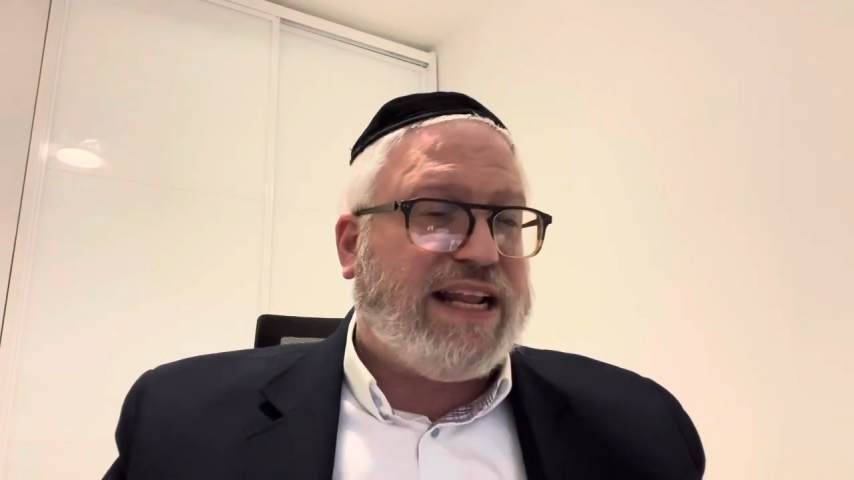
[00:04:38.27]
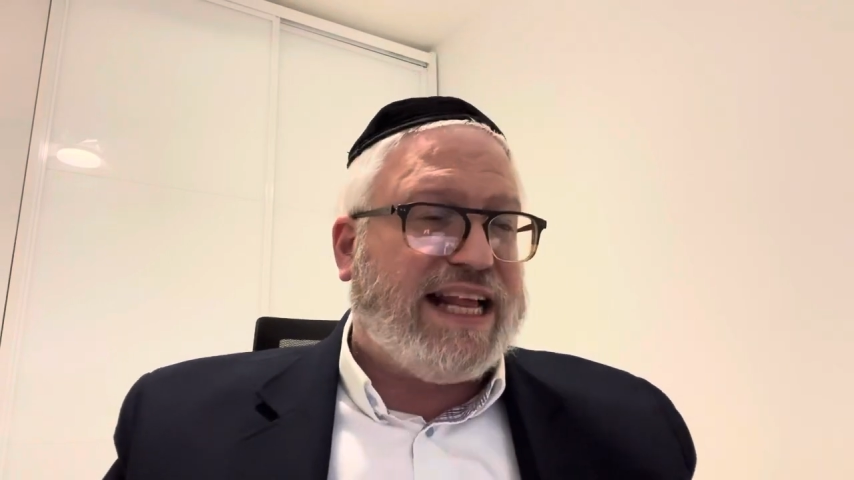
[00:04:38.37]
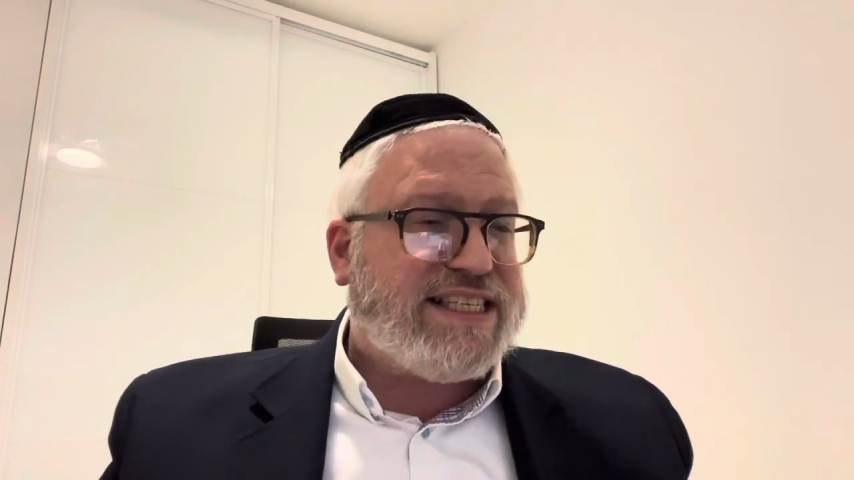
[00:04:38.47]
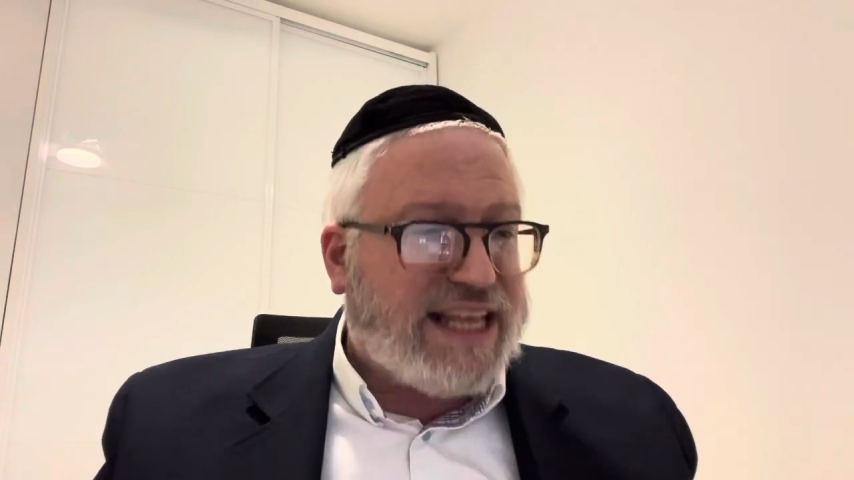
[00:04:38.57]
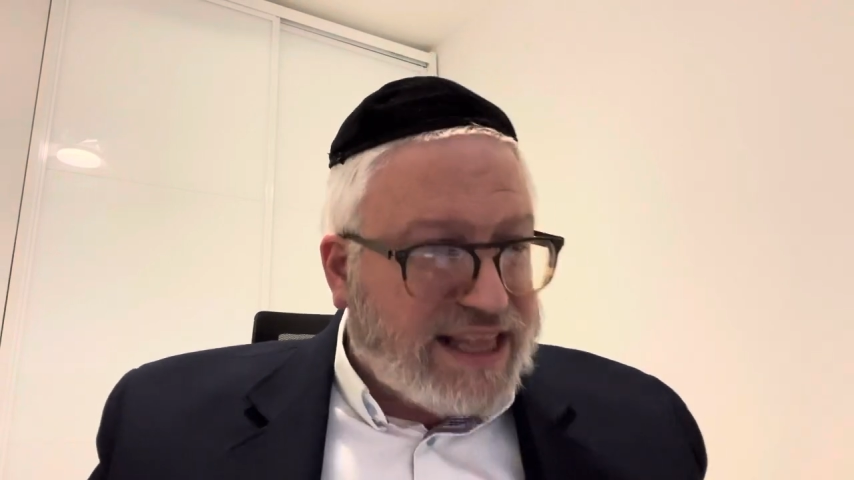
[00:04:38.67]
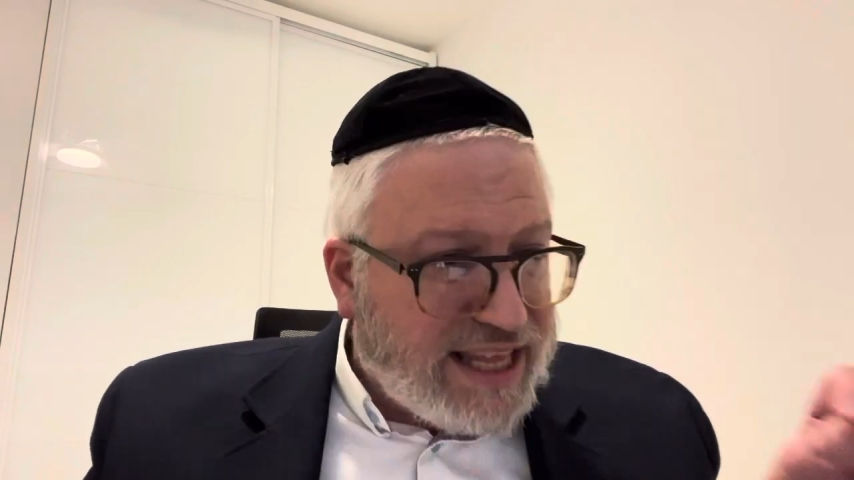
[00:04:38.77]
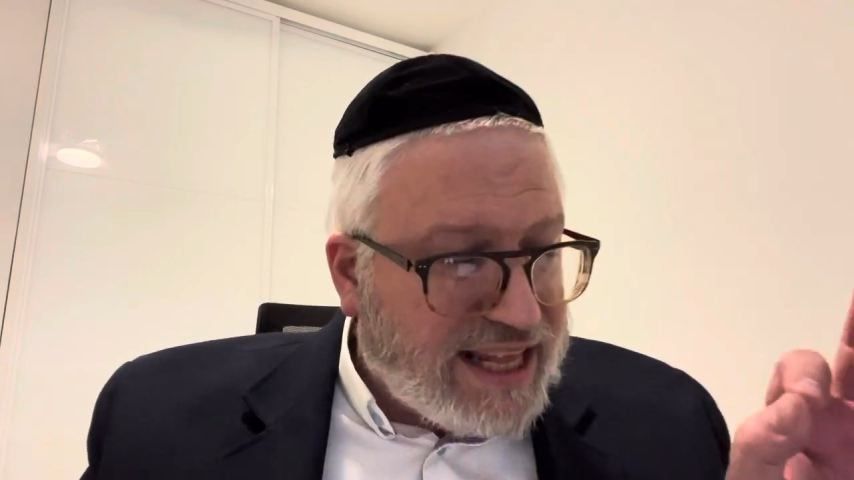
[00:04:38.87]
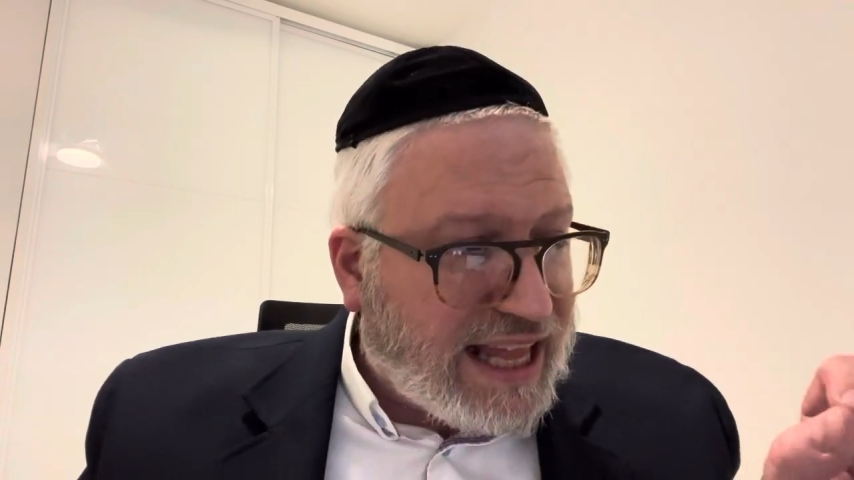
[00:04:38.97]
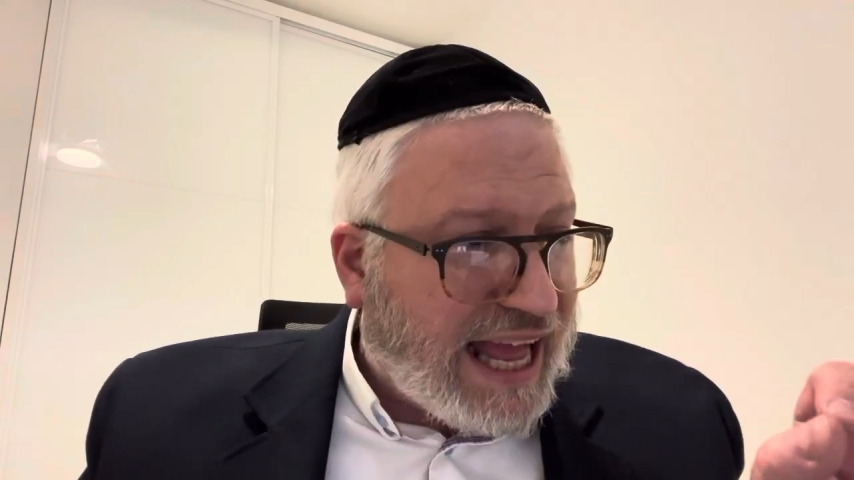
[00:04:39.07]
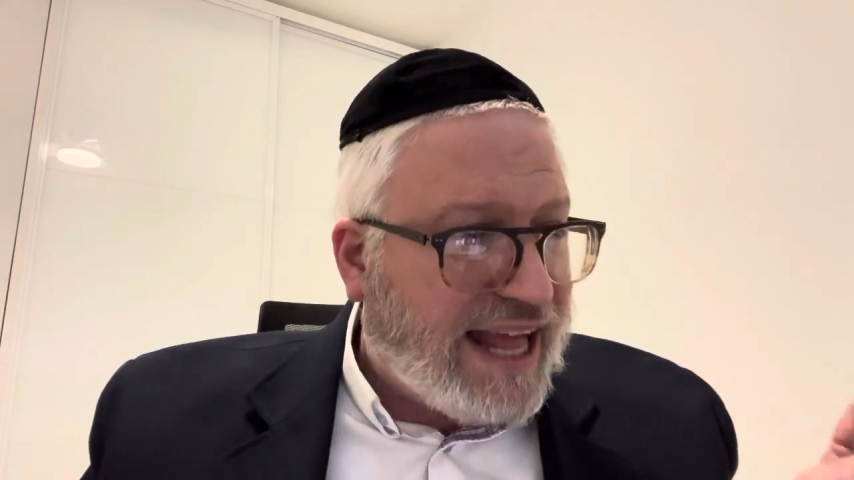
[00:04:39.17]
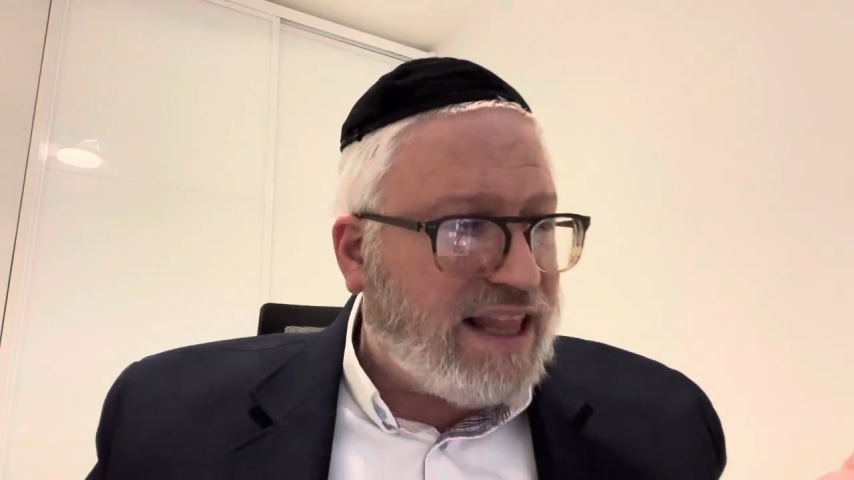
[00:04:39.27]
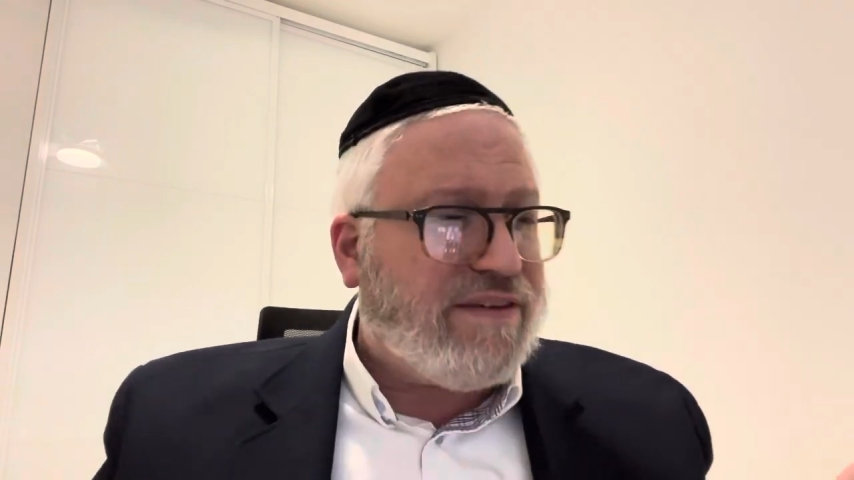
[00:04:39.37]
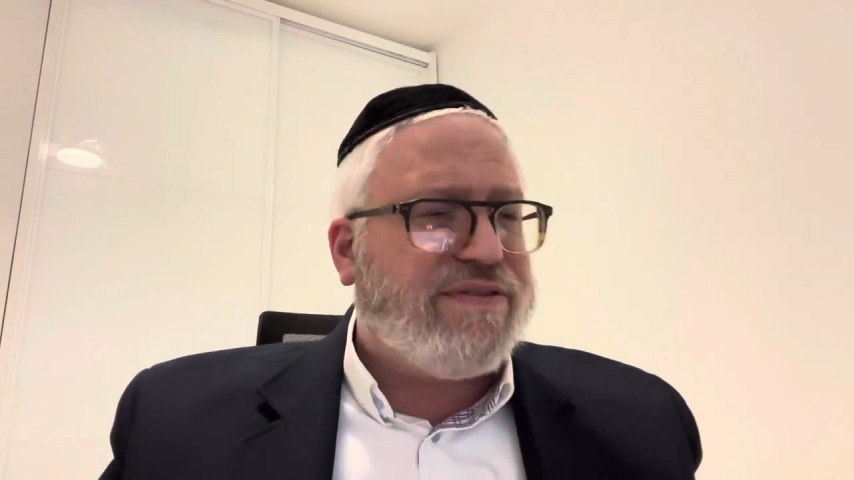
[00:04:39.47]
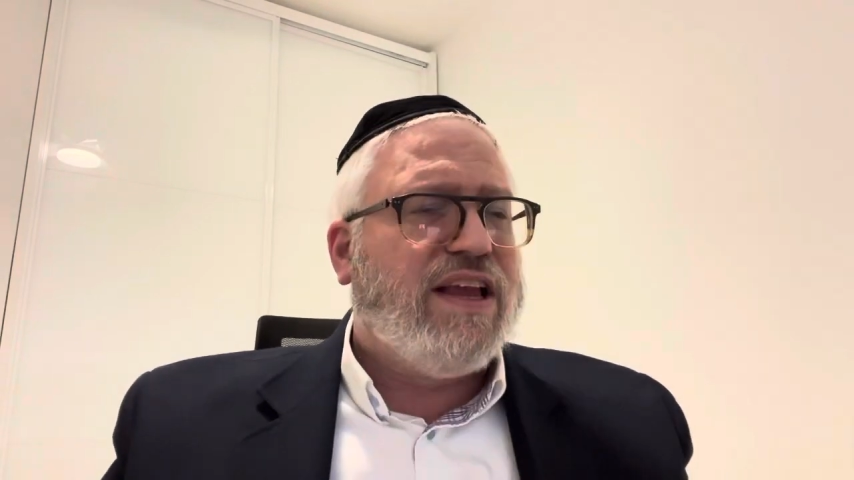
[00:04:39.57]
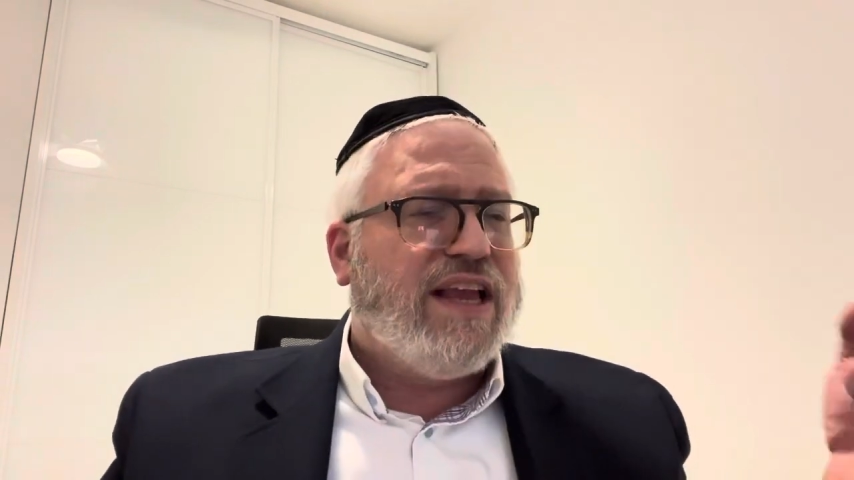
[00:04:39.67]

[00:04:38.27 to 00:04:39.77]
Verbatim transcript: that's that little Aleph